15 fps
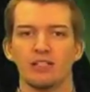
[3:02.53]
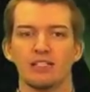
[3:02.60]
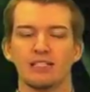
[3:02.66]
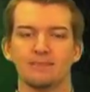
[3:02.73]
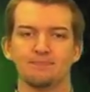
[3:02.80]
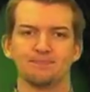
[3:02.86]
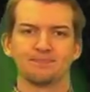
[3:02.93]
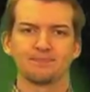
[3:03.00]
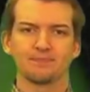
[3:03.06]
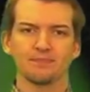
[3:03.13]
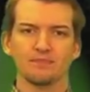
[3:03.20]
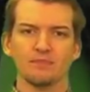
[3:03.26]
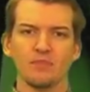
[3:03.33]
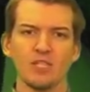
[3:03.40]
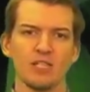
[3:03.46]
Um,
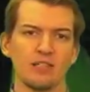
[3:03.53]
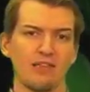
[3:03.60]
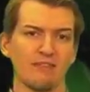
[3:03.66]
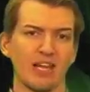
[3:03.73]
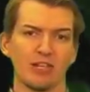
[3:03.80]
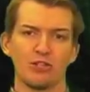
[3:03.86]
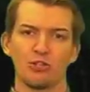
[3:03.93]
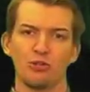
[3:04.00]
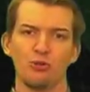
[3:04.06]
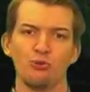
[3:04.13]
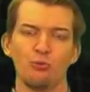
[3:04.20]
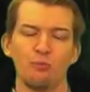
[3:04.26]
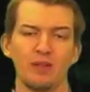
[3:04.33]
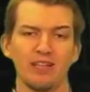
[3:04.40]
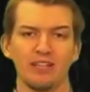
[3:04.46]
They've got
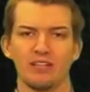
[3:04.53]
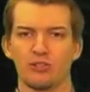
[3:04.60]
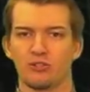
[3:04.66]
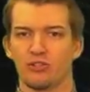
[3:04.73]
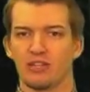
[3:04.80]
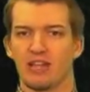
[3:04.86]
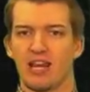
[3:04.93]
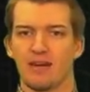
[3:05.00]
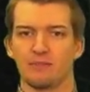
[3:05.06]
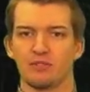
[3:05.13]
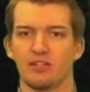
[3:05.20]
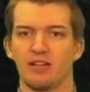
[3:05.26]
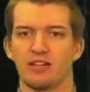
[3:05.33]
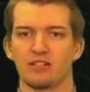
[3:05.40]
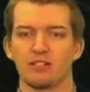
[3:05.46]
two big district
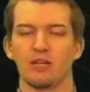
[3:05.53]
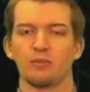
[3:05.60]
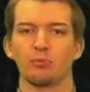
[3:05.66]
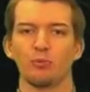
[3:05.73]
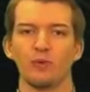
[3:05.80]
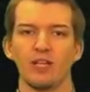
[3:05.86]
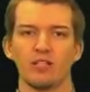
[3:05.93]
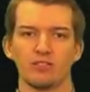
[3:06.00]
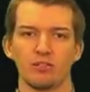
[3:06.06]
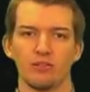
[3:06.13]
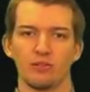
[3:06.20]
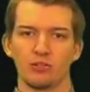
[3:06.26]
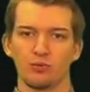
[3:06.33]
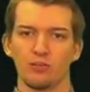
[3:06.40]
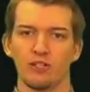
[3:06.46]
games the next couple weeks, so
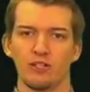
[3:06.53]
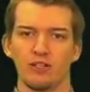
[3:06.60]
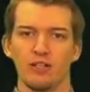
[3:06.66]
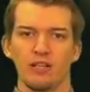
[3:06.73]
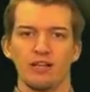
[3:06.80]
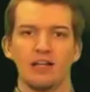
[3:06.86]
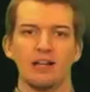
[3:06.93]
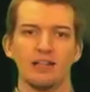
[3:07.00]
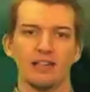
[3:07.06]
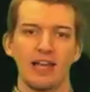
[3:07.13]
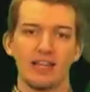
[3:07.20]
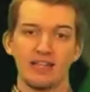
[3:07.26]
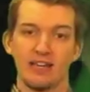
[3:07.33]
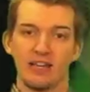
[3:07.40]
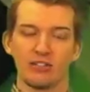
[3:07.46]
this one, uh,
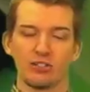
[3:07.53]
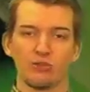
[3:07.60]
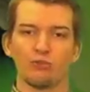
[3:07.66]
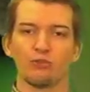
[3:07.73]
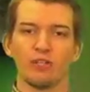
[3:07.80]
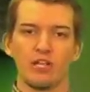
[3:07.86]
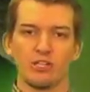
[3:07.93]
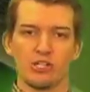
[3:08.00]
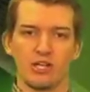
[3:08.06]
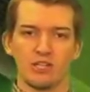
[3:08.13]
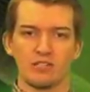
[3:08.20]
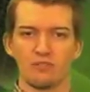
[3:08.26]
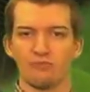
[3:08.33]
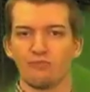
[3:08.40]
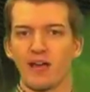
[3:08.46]
like Nease, is really a
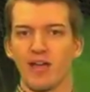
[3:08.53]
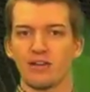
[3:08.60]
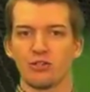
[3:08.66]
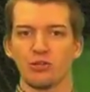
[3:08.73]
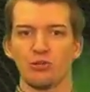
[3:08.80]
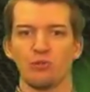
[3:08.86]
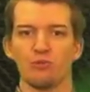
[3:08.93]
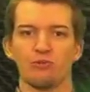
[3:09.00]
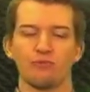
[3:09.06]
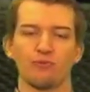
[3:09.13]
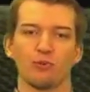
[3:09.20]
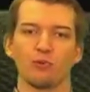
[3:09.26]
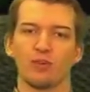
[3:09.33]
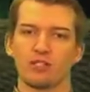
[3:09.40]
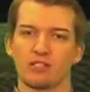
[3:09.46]
chance to fine-tune
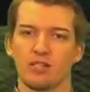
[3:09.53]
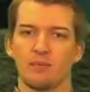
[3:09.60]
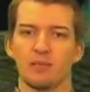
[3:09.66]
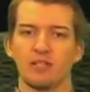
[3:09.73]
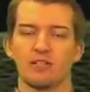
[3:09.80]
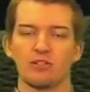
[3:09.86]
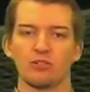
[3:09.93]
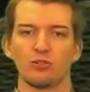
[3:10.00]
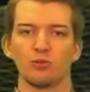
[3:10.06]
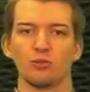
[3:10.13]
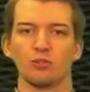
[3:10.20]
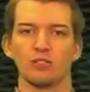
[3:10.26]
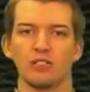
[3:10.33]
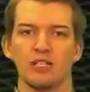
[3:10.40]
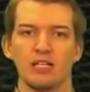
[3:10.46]
for what's coming in
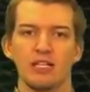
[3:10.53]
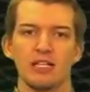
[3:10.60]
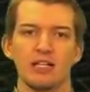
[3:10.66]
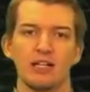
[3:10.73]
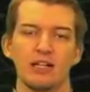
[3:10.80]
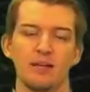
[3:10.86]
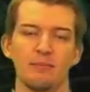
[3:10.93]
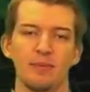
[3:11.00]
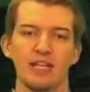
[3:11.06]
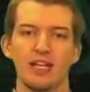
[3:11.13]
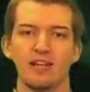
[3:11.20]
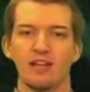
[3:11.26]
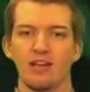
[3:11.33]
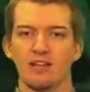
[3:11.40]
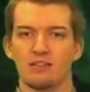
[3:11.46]
store. Uh,
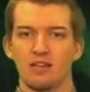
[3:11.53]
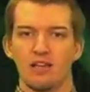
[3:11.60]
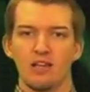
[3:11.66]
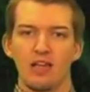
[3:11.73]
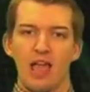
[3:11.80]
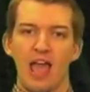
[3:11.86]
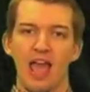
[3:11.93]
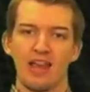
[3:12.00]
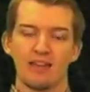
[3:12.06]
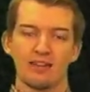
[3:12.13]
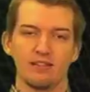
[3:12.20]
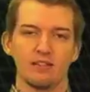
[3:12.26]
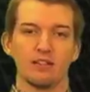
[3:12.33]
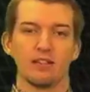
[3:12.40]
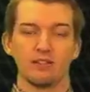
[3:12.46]
Menendez
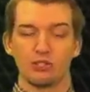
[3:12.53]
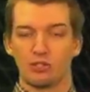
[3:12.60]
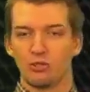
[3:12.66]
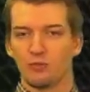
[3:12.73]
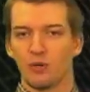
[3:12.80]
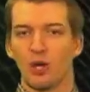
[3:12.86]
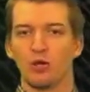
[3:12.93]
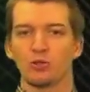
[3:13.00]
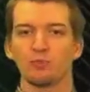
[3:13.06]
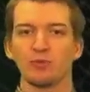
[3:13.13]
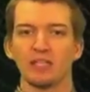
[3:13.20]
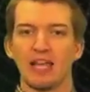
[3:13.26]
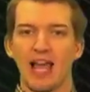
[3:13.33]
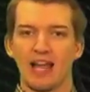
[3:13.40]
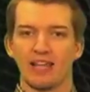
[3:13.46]
at, uh, excuse me, host
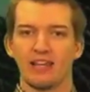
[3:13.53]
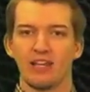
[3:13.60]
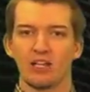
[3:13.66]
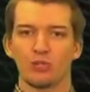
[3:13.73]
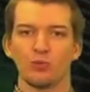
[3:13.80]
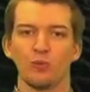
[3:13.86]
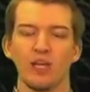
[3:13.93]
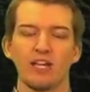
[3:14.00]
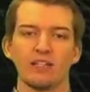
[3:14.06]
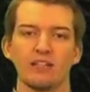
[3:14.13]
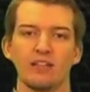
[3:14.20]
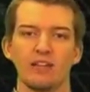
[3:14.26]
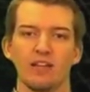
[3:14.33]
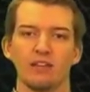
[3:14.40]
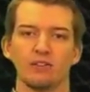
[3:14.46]
Palatka next week, and
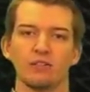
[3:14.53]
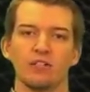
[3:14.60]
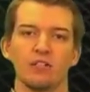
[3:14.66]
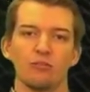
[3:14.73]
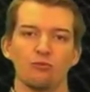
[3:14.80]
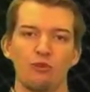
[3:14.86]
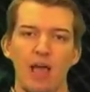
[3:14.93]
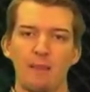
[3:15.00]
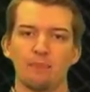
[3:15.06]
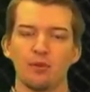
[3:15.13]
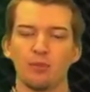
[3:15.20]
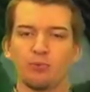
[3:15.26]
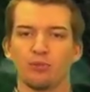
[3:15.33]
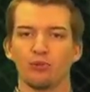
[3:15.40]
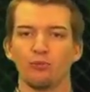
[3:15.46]
then they'll wrap
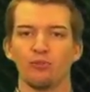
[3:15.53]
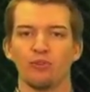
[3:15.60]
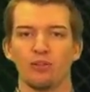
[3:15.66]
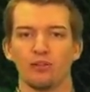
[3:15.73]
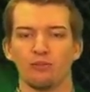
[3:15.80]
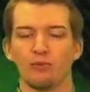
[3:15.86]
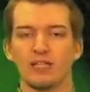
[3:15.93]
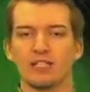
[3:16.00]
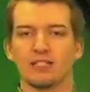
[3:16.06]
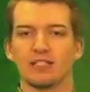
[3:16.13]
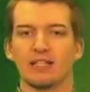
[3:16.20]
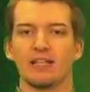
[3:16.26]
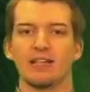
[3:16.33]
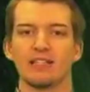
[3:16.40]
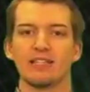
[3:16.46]
up with a uh,
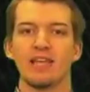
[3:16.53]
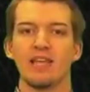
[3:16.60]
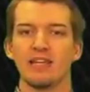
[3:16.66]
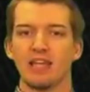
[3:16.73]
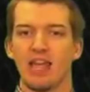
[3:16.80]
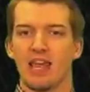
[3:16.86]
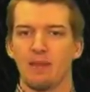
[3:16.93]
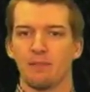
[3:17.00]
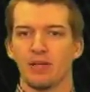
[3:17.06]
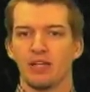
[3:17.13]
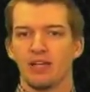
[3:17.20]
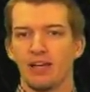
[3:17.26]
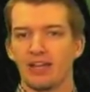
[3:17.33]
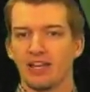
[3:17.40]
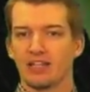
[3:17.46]
week uh, 10 game
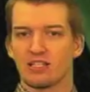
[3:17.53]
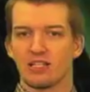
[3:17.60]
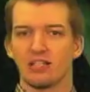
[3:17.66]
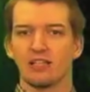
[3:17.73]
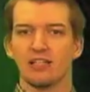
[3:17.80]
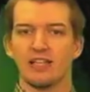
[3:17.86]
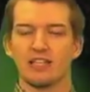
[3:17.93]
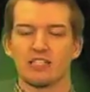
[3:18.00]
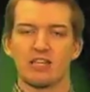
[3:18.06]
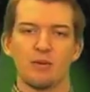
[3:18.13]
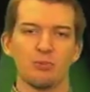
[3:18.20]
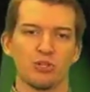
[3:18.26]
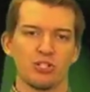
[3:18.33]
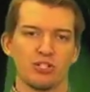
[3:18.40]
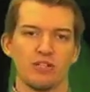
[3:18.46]
against Clay.
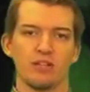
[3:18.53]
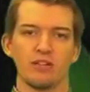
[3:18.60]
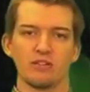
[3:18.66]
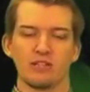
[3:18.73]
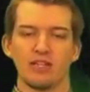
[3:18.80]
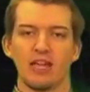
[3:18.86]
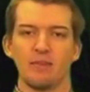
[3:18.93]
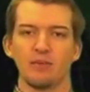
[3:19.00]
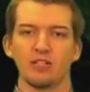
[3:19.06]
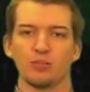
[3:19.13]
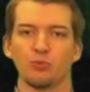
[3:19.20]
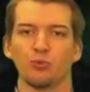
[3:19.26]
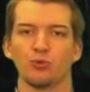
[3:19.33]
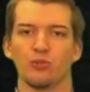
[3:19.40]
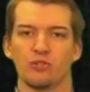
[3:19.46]
Sandwiched in there is a game
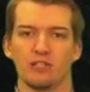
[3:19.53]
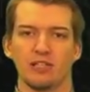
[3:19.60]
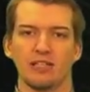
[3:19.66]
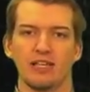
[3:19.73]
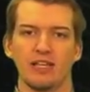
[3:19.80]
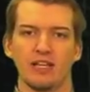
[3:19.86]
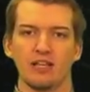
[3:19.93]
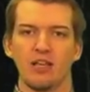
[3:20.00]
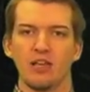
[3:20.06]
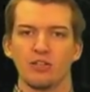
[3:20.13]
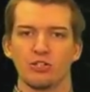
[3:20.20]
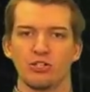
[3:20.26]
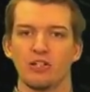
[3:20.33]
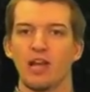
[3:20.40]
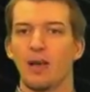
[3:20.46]
against Port Orange Atlantic.
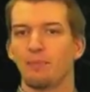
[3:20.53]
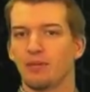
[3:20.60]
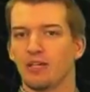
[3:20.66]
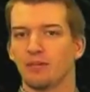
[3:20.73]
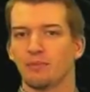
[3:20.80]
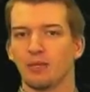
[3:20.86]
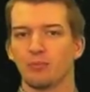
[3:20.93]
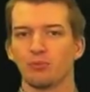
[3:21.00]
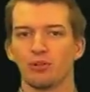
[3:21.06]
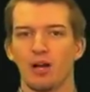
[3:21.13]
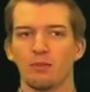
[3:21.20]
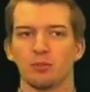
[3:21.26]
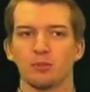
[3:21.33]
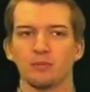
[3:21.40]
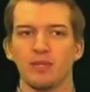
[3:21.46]
Should not be a big
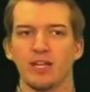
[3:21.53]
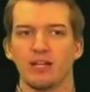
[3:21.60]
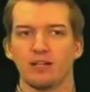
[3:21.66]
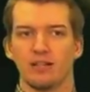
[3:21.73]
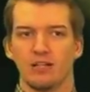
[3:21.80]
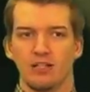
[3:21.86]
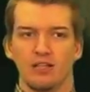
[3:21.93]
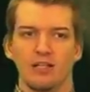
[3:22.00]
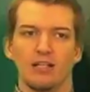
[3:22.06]
problem there.